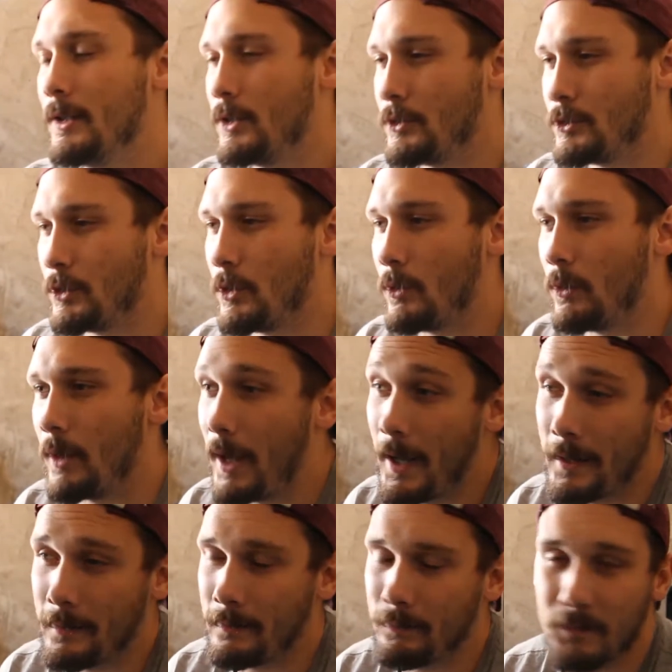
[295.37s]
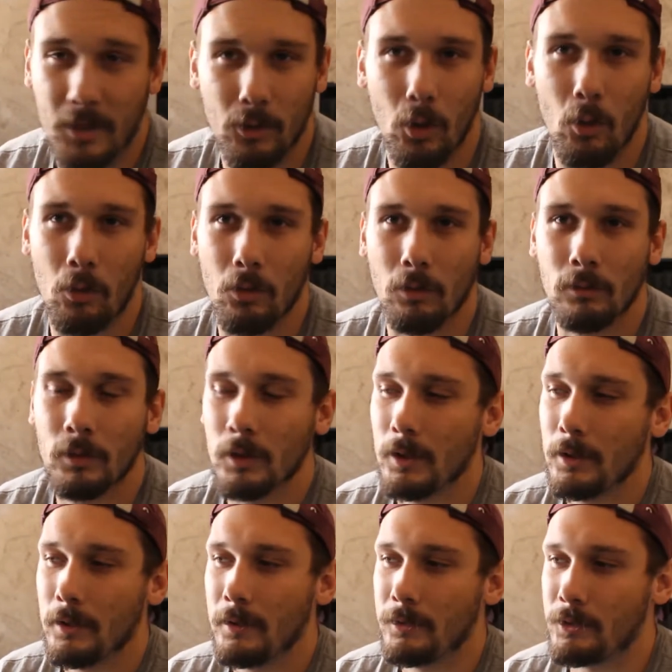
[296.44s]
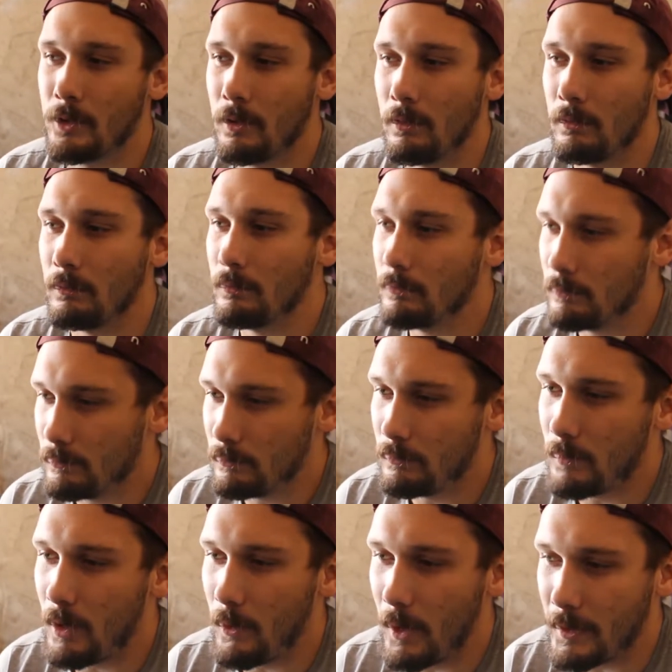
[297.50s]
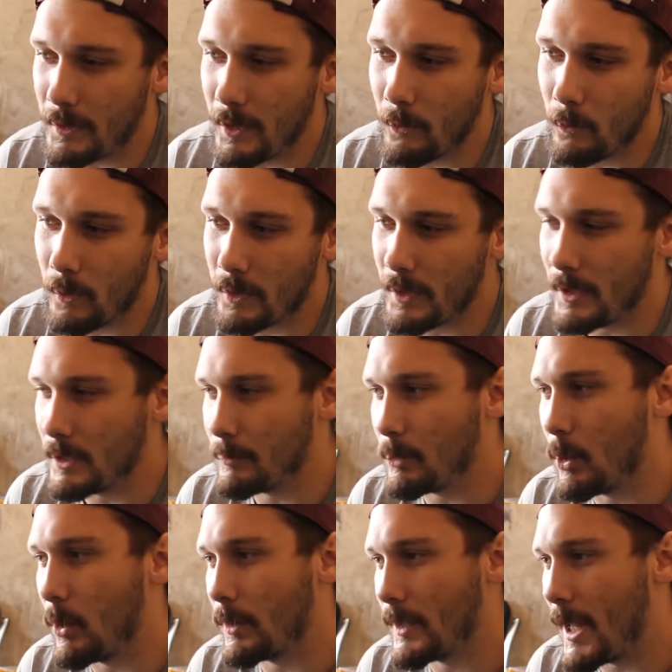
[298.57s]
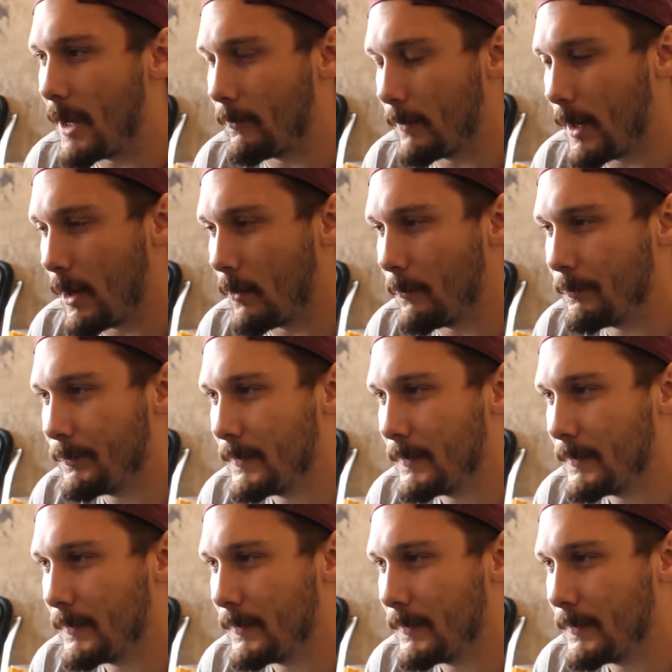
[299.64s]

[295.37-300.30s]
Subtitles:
So, and they're local. So I think we're going to end up going that route.